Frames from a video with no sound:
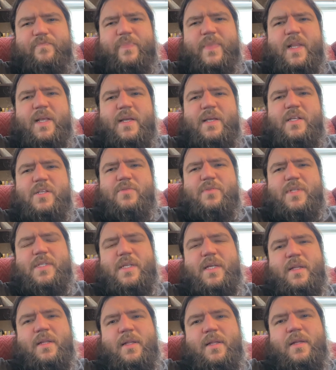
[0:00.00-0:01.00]
This
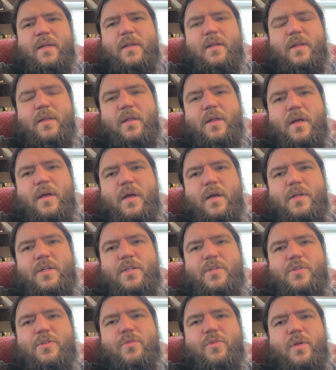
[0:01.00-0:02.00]
one's a little
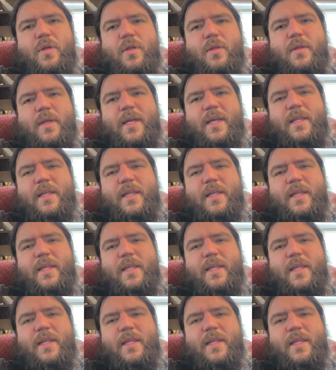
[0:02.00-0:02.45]
unusual in